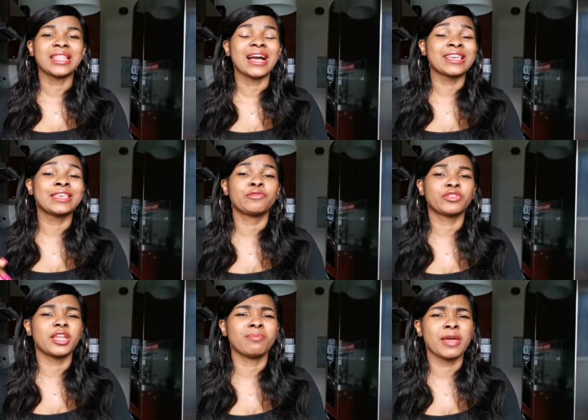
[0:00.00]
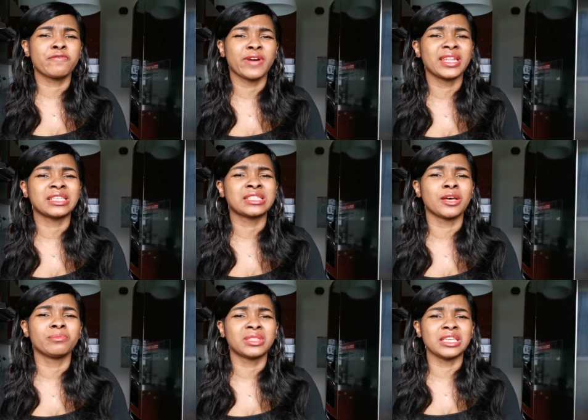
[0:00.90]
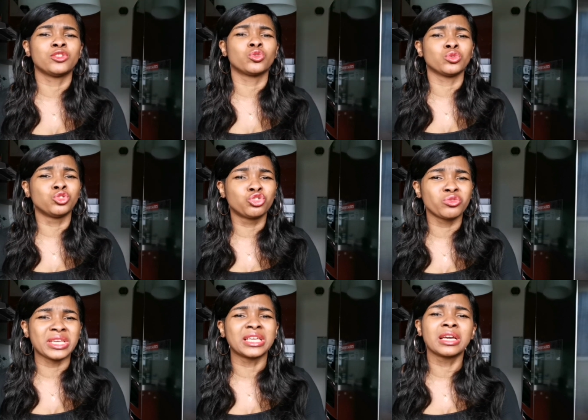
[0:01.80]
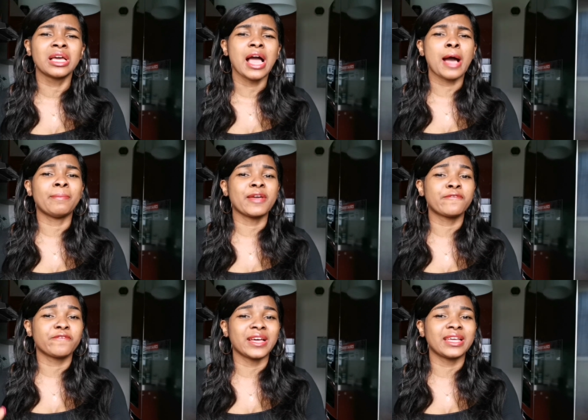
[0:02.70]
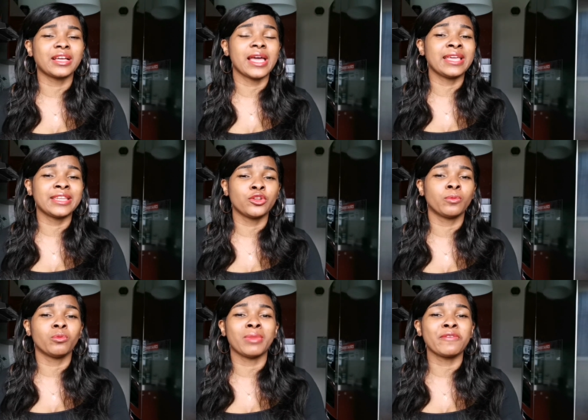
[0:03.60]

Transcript: that gifted my father something to drink and my father ended up,